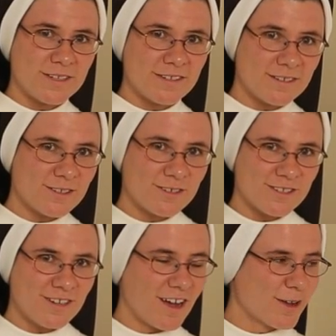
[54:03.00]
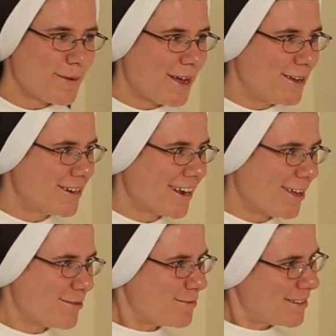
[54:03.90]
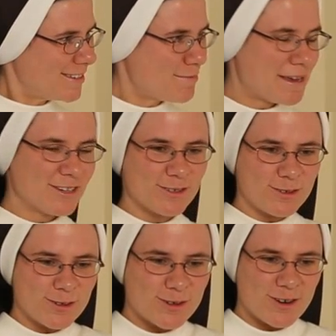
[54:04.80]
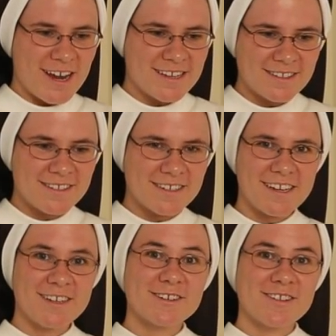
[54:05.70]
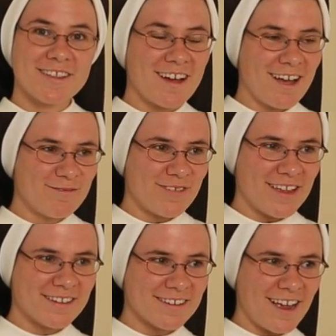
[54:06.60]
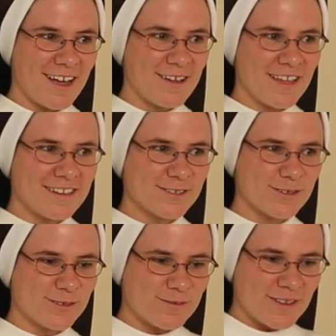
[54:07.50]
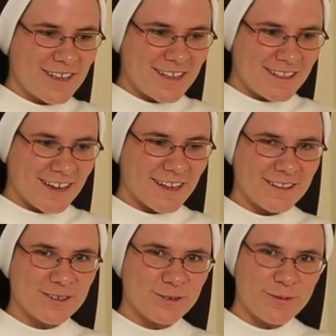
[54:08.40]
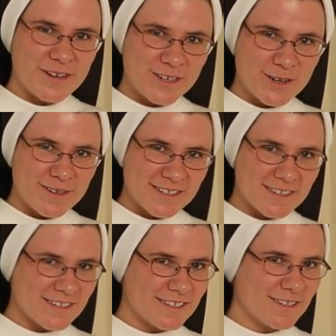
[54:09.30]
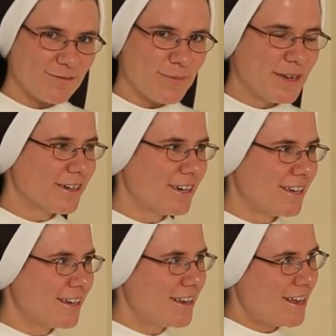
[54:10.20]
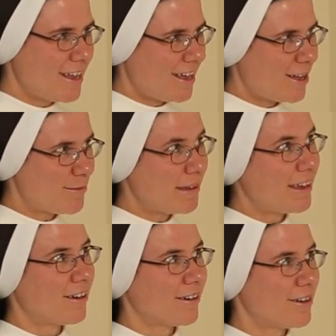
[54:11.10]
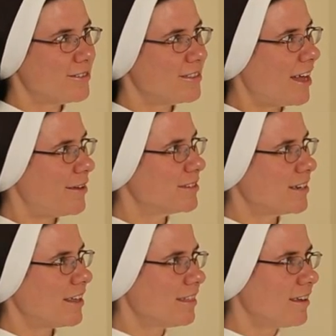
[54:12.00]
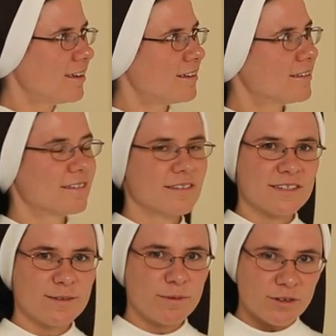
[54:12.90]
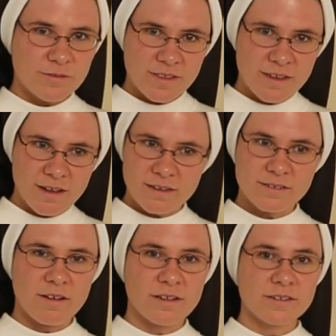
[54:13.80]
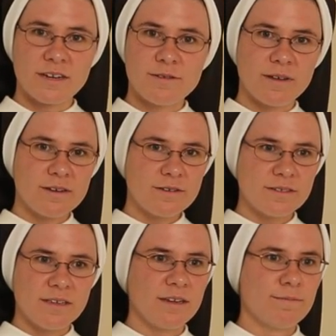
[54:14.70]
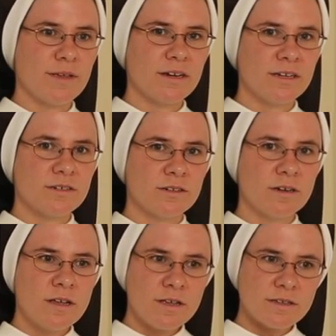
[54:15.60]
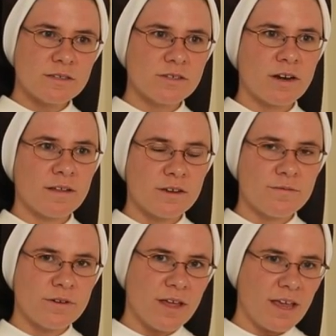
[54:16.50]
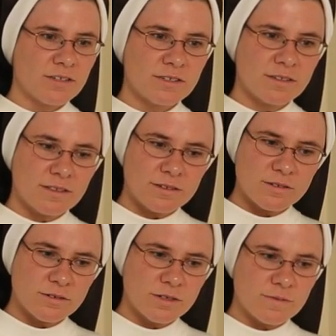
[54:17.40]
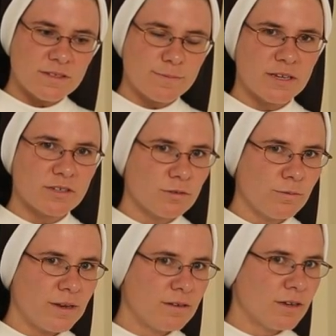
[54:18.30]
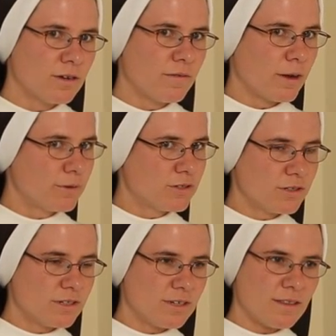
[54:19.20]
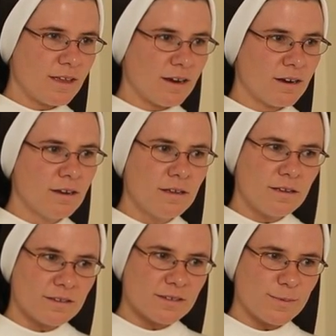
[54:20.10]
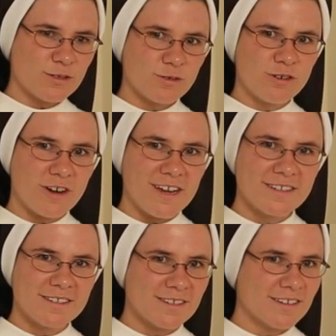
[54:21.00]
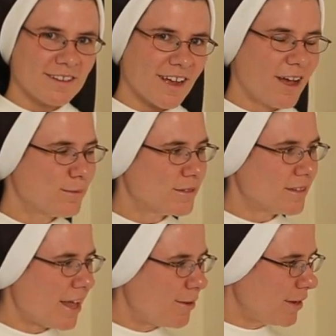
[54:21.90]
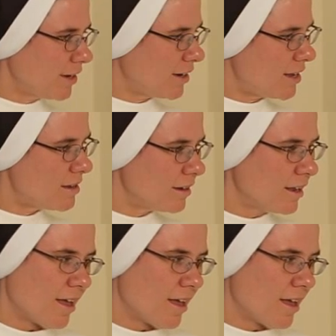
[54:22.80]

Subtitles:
we sisters talk about the special grace to enter the convent and how that's sort of like a little window, a sensitive period in our own lives. And I think it's similar for the young adult, anyone who's getting married or starting their vocation, that there's sort of a special window of opportunity there, special grace that comes in that period.